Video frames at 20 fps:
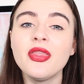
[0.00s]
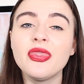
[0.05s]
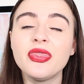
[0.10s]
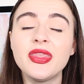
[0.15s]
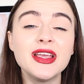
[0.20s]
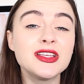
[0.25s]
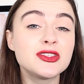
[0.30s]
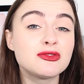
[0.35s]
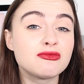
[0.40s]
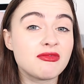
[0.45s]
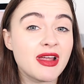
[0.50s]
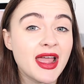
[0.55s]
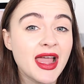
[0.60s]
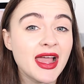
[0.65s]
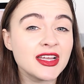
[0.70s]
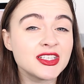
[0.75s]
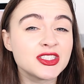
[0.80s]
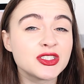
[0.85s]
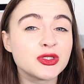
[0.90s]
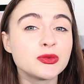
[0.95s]
This
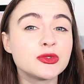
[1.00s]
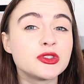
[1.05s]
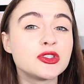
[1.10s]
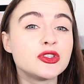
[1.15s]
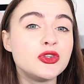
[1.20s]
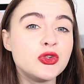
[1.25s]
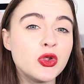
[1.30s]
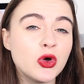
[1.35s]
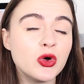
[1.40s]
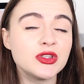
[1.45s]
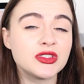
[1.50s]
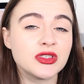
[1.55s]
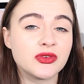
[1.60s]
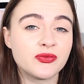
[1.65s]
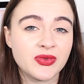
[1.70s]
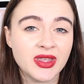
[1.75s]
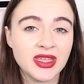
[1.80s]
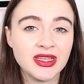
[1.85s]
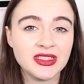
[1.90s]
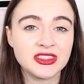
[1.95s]
rash was not a
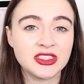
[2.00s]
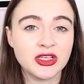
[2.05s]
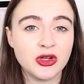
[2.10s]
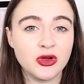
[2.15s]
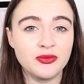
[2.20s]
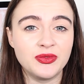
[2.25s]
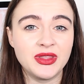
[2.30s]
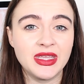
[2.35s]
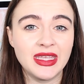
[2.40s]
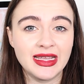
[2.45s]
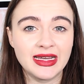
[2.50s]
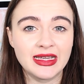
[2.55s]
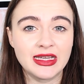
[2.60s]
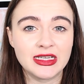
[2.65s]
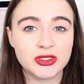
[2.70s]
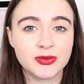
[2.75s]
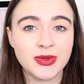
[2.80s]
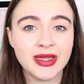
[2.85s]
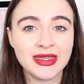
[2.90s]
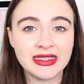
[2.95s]
feature of the
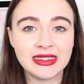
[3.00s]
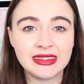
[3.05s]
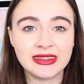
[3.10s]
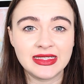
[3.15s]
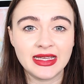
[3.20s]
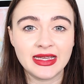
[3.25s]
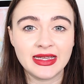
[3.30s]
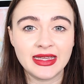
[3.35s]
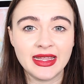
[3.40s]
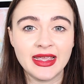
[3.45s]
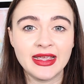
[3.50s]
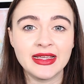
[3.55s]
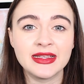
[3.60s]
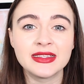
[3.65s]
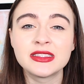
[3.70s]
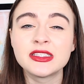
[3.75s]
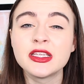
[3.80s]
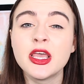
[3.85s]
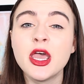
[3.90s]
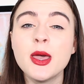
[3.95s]
English sweating
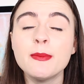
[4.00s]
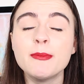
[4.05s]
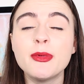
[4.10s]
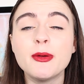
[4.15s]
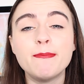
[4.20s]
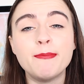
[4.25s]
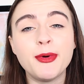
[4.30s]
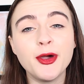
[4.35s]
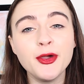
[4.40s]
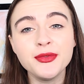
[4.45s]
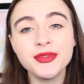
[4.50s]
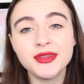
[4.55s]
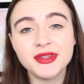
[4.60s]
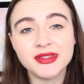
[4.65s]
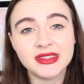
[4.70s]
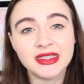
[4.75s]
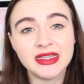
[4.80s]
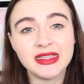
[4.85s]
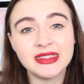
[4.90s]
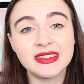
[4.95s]
sickness, but both
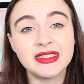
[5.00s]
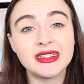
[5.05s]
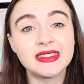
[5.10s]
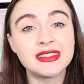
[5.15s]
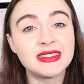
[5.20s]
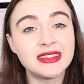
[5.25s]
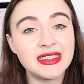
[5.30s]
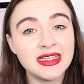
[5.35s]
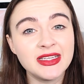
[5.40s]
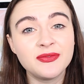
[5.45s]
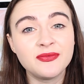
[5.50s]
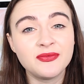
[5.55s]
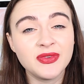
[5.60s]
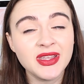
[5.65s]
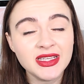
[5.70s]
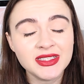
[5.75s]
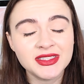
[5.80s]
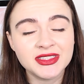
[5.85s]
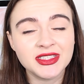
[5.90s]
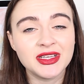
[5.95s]
diseases did
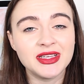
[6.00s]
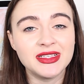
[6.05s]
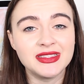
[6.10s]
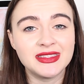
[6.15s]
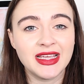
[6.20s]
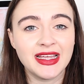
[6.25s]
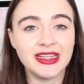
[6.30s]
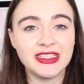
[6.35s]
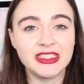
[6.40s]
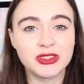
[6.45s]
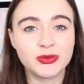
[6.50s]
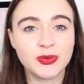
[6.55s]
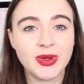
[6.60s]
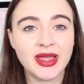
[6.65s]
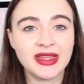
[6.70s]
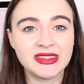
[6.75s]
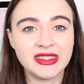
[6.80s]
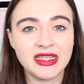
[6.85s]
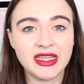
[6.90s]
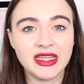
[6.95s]
feature intense
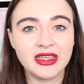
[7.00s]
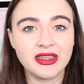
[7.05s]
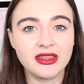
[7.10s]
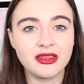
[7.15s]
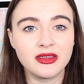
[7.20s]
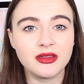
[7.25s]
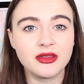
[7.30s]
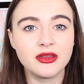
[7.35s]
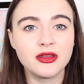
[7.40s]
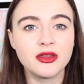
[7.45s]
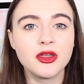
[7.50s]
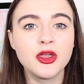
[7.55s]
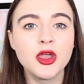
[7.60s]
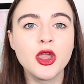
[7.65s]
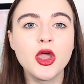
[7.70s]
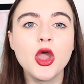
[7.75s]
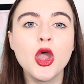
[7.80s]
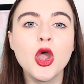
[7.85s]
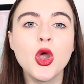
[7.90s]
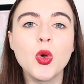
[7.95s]
sweating.
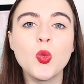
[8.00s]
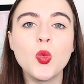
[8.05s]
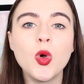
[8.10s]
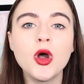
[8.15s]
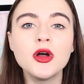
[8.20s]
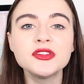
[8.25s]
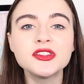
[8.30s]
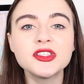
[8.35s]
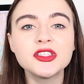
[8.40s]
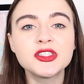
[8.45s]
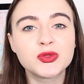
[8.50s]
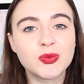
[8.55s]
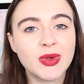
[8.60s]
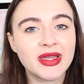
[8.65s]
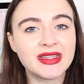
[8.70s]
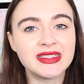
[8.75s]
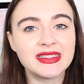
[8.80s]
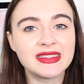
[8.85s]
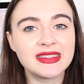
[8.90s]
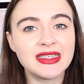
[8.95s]
Whilst the
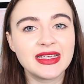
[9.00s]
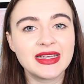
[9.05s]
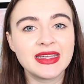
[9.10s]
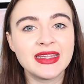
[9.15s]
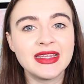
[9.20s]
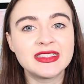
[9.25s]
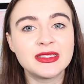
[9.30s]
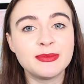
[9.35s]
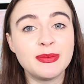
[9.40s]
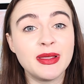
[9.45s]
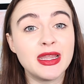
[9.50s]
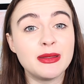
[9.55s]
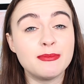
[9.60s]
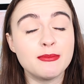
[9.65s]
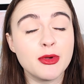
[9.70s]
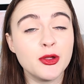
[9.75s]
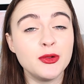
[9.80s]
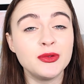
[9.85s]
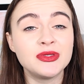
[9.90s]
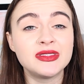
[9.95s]
sweating sickness appeared
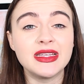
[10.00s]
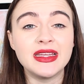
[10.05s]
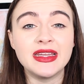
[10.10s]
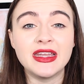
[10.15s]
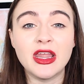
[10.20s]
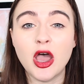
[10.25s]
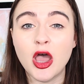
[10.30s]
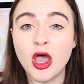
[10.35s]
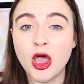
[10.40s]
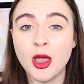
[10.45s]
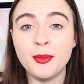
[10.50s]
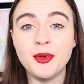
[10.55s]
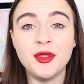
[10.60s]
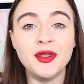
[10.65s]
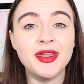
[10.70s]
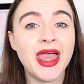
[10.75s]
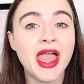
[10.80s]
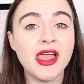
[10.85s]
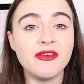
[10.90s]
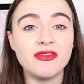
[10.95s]
most in
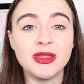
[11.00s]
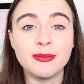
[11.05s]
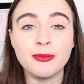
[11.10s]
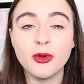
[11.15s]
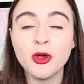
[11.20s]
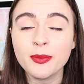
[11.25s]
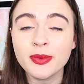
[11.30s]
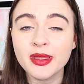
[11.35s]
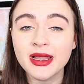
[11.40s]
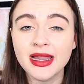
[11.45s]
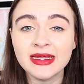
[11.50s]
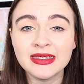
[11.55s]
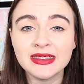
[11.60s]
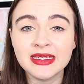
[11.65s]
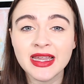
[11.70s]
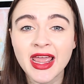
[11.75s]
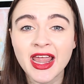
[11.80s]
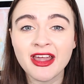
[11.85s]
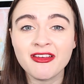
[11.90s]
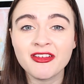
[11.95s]
urban, heavily
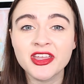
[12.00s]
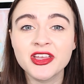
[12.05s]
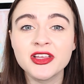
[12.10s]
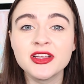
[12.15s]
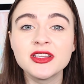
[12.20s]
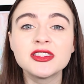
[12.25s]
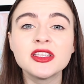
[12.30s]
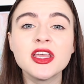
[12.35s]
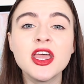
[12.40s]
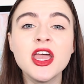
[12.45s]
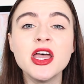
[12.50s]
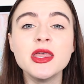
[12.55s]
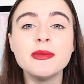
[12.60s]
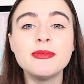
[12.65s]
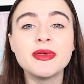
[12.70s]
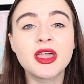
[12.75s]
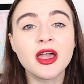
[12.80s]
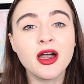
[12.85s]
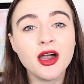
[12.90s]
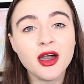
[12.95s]
populated areas,
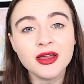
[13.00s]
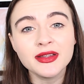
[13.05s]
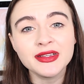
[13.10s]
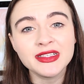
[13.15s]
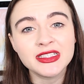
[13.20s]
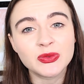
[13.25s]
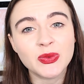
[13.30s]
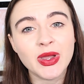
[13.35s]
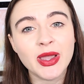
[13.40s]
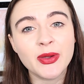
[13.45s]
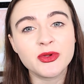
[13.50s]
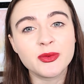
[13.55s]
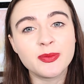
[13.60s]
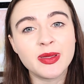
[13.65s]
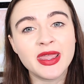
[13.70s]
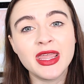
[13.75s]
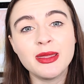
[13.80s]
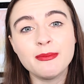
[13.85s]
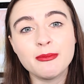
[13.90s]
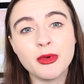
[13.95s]
Picardy sweat would
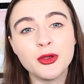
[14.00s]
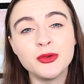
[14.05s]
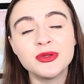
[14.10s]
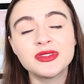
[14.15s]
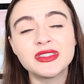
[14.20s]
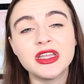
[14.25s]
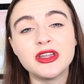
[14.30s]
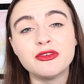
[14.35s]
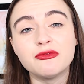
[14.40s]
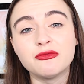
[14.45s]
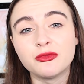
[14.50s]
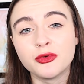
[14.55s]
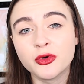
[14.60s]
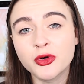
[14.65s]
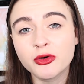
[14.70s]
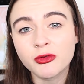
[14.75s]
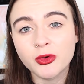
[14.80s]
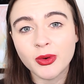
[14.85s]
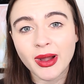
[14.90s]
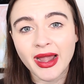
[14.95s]
appear most in
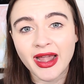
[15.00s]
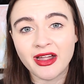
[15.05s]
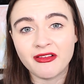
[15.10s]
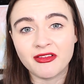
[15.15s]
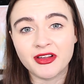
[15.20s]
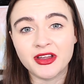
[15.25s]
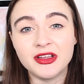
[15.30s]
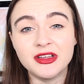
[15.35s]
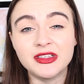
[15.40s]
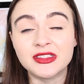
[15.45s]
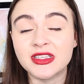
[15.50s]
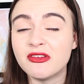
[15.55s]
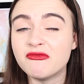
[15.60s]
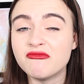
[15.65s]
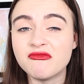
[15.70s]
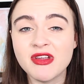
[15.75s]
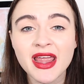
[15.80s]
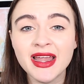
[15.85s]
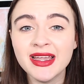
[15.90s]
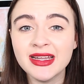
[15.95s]
rural areas
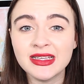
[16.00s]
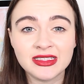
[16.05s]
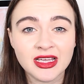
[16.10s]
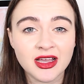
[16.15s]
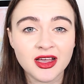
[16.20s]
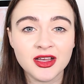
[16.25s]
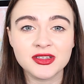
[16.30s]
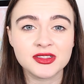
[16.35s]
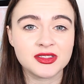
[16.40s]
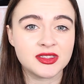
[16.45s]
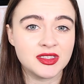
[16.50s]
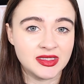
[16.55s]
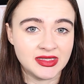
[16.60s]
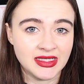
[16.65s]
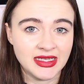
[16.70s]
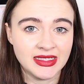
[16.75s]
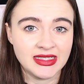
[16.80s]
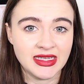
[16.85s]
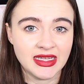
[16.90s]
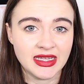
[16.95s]
and rarely touch the
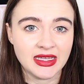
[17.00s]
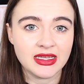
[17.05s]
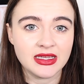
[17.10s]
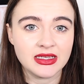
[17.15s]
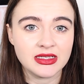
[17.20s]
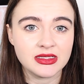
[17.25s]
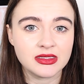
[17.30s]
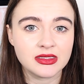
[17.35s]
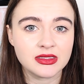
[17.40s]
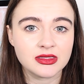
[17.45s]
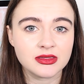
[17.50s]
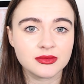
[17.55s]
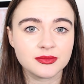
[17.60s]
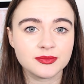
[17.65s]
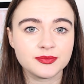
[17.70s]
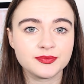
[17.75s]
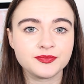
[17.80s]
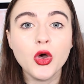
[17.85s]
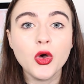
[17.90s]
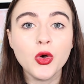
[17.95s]
cities.
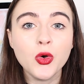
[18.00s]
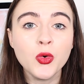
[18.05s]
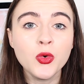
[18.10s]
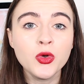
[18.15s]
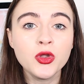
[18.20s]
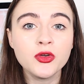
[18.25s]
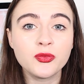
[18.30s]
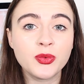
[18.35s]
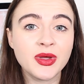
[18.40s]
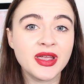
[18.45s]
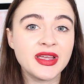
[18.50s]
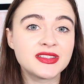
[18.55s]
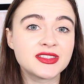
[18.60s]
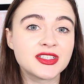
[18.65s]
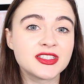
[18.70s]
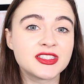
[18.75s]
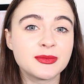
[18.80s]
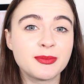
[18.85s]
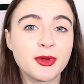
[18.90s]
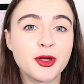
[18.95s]
All of which
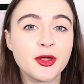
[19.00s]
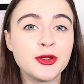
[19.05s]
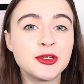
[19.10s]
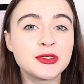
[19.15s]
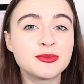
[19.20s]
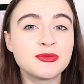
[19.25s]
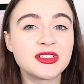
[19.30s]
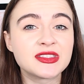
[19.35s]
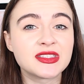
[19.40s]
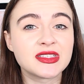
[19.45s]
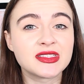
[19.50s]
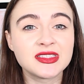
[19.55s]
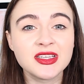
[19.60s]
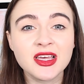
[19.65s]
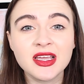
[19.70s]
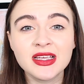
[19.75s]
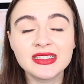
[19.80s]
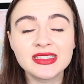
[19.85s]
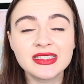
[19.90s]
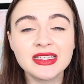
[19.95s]
I suppose brings us
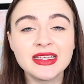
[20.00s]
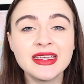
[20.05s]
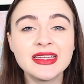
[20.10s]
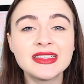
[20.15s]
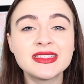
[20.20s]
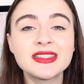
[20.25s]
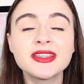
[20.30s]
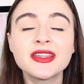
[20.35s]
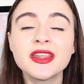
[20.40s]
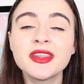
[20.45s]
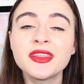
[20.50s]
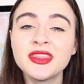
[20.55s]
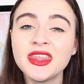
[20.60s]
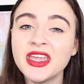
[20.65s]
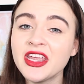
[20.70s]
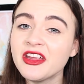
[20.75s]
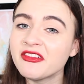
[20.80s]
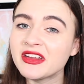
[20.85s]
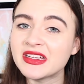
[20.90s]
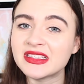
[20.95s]
nicely to the
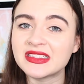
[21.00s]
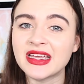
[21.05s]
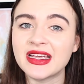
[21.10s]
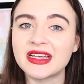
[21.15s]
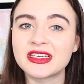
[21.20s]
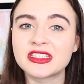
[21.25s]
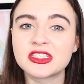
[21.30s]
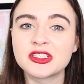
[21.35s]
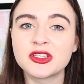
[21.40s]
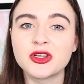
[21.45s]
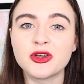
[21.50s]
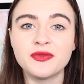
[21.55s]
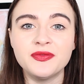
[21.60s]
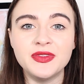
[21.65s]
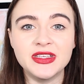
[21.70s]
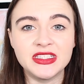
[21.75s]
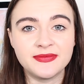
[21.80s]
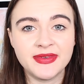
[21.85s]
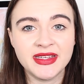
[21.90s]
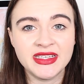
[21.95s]
theory section of
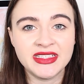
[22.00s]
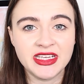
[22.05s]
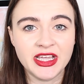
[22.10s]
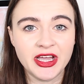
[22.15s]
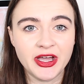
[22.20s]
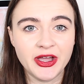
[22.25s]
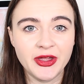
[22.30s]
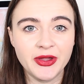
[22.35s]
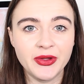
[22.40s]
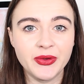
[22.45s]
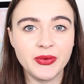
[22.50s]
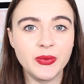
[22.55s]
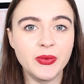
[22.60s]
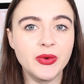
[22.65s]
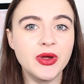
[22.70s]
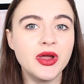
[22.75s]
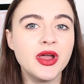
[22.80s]
this video.